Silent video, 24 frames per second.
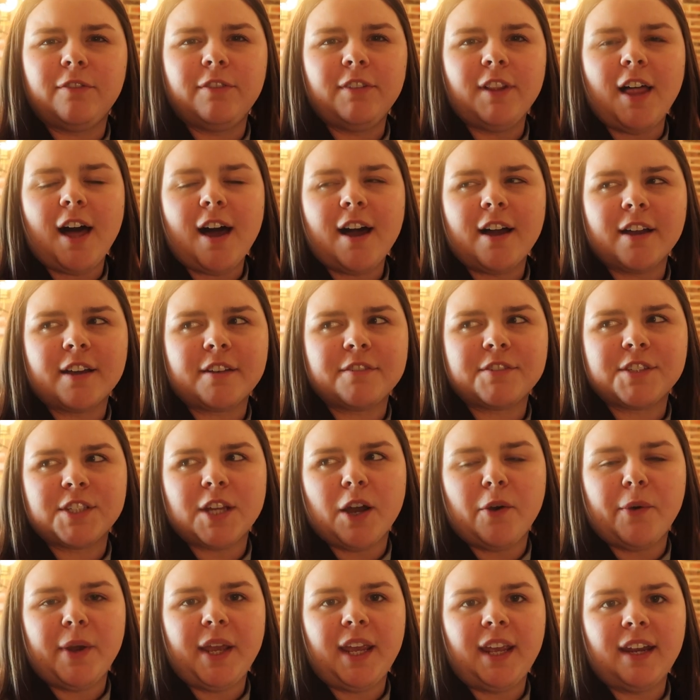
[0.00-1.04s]
vlog of
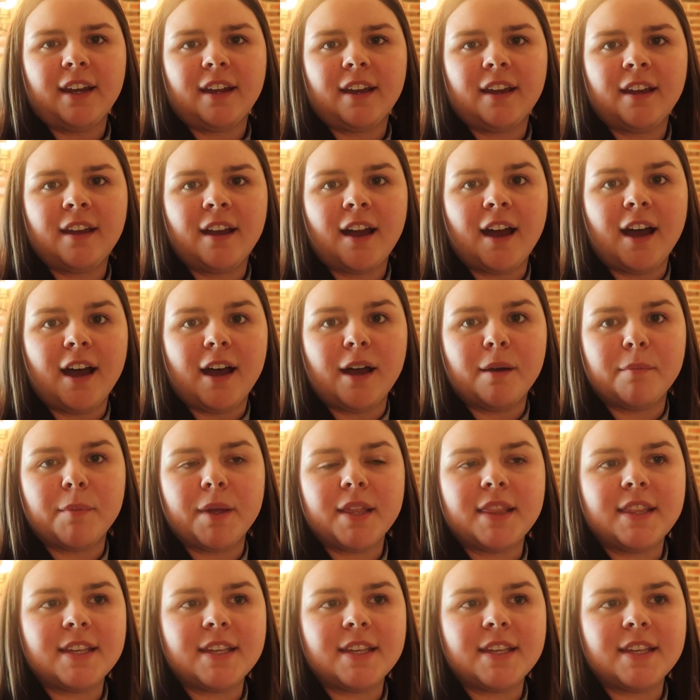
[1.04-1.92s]
sewing um,